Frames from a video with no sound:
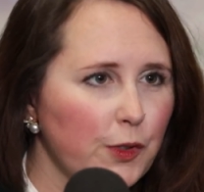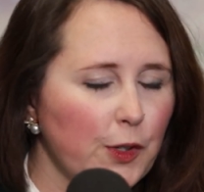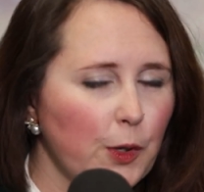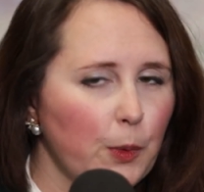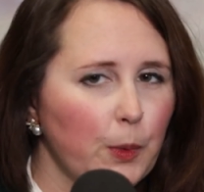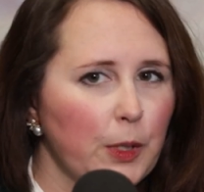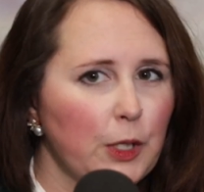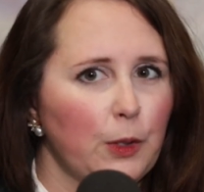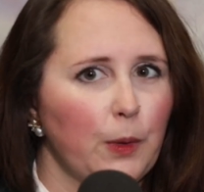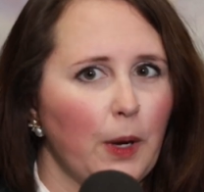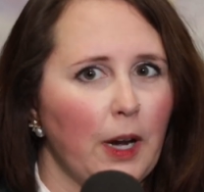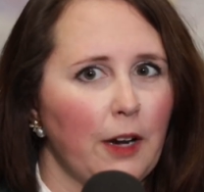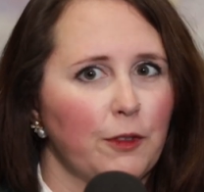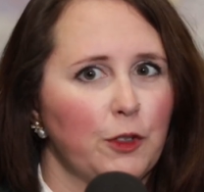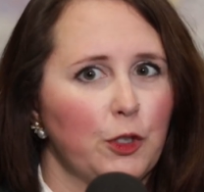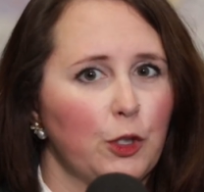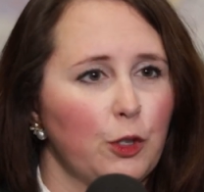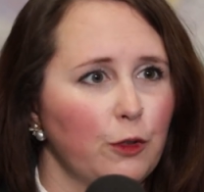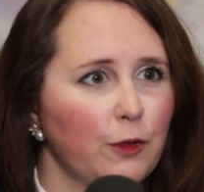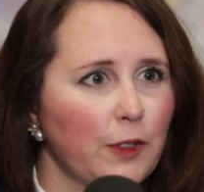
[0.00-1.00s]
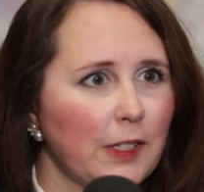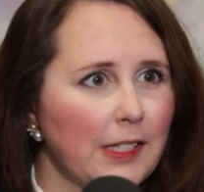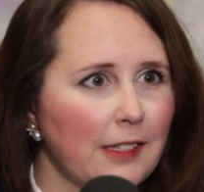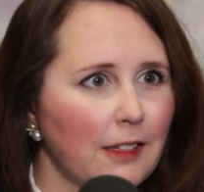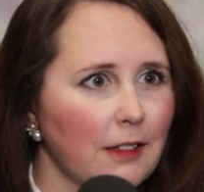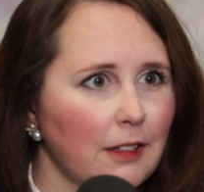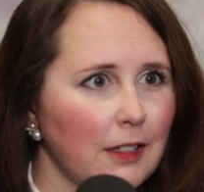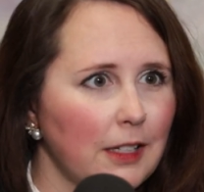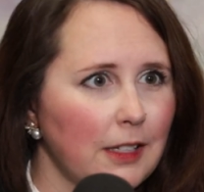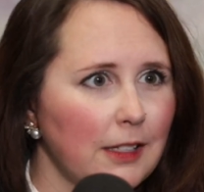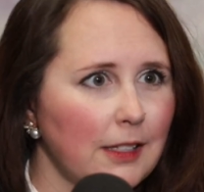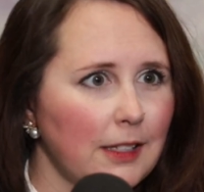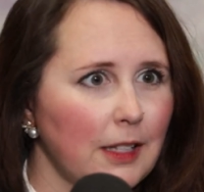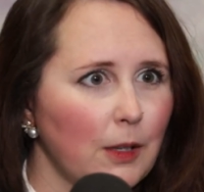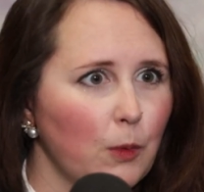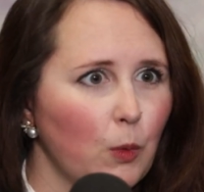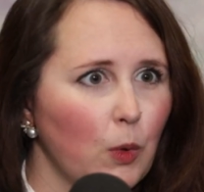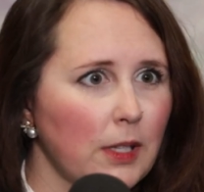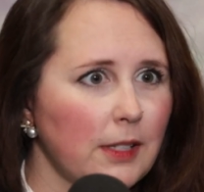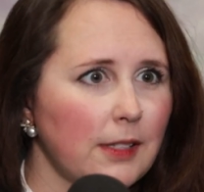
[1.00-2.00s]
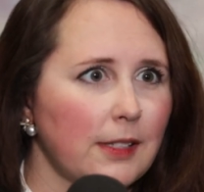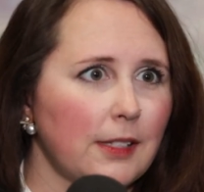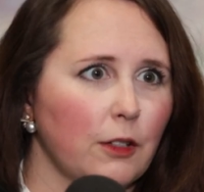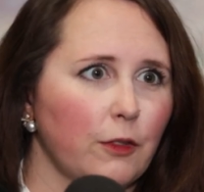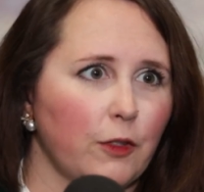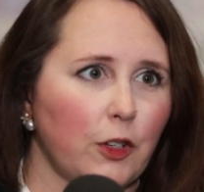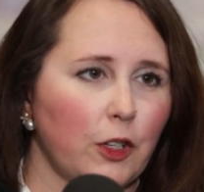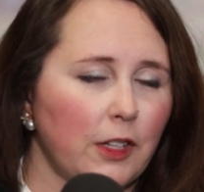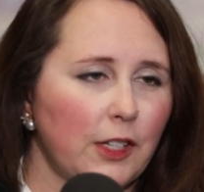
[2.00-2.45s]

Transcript: So we do have 2 facilities that won silver